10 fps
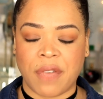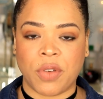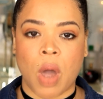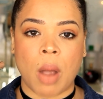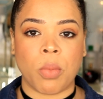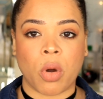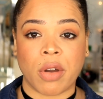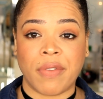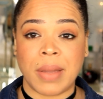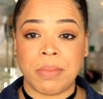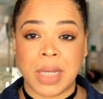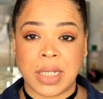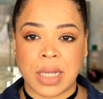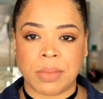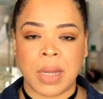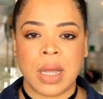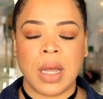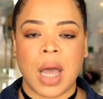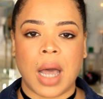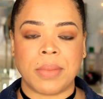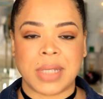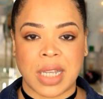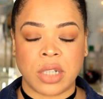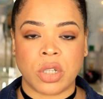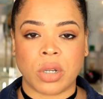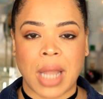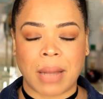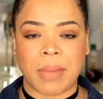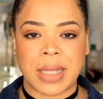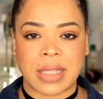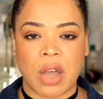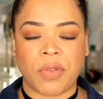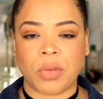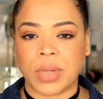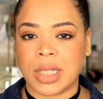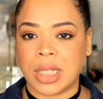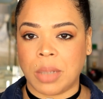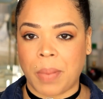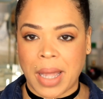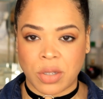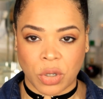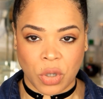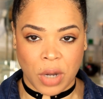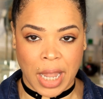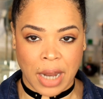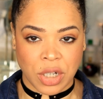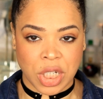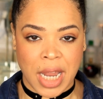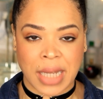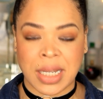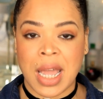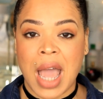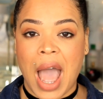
If you are more of a medium um, skin tone like myself, it really depends on your hair shade.